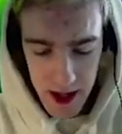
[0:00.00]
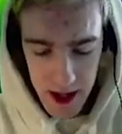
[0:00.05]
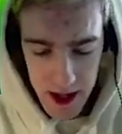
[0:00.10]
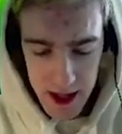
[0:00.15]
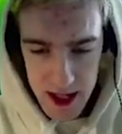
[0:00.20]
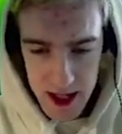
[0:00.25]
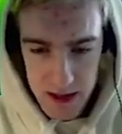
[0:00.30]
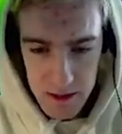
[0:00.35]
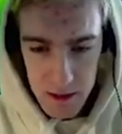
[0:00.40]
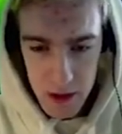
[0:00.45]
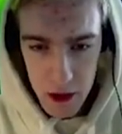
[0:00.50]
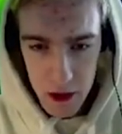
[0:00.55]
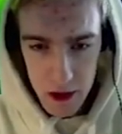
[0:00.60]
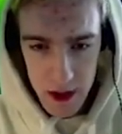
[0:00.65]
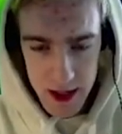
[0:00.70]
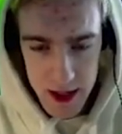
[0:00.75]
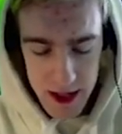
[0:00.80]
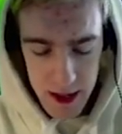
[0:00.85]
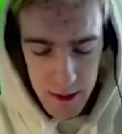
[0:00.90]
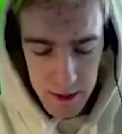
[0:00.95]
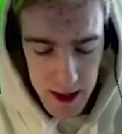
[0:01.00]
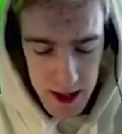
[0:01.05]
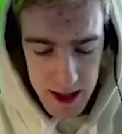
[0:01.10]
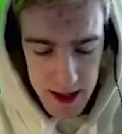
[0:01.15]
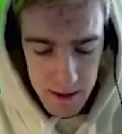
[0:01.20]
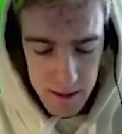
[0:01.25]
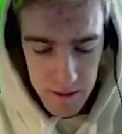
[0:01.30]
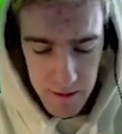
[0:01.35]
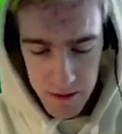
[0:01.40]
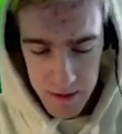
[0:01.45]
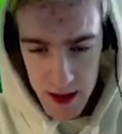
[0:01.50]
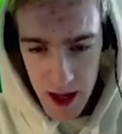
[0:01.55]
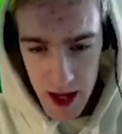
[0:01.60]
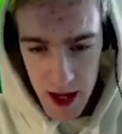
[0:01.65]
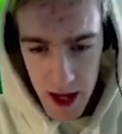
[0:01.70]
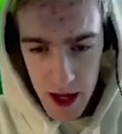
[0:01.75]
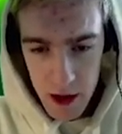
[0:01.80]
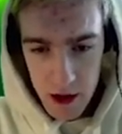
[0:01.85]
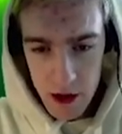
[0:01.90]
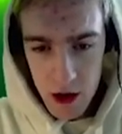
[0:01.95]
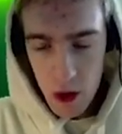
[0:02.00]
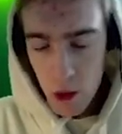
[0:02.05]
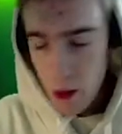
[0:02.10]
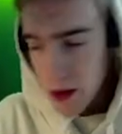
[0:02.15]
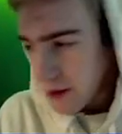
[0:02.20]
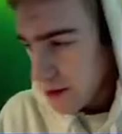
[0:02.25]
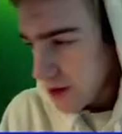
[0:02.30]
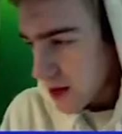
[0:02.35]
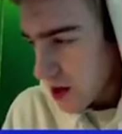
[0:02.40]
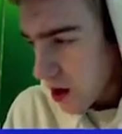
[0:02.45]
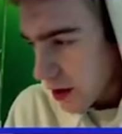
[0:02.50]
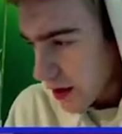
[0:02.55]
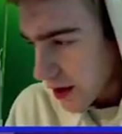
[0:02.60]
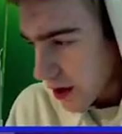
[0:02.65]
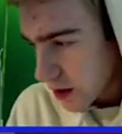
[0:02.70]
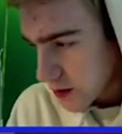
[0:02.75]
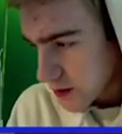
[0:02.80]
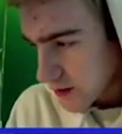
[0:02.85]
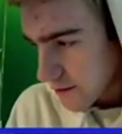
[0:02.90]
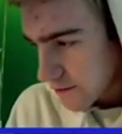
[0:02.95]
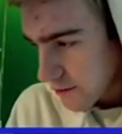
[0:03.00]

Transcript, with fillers: and explore it a bit. I don't know where we're going on the